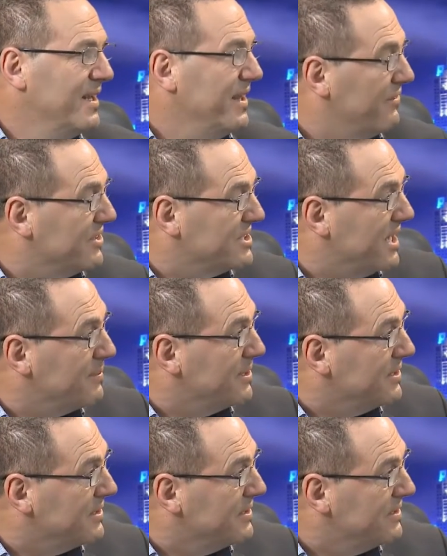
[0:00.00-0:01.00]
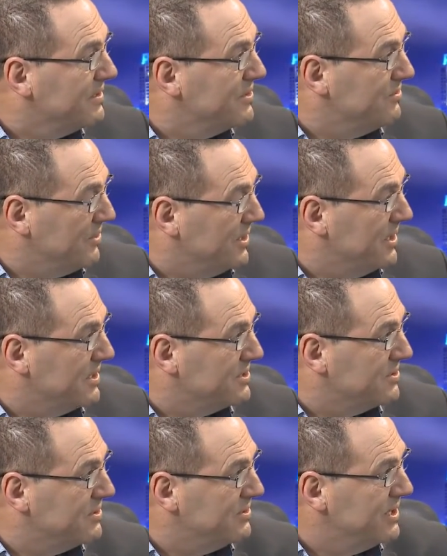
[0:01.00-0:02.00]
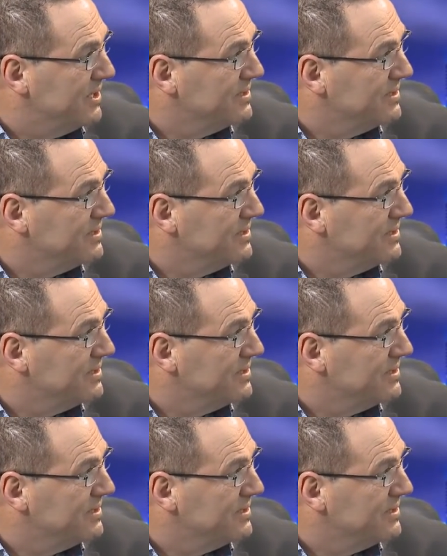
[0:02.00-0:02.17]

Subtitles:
Nothing's happened. Mm. Do you find that extraordinary?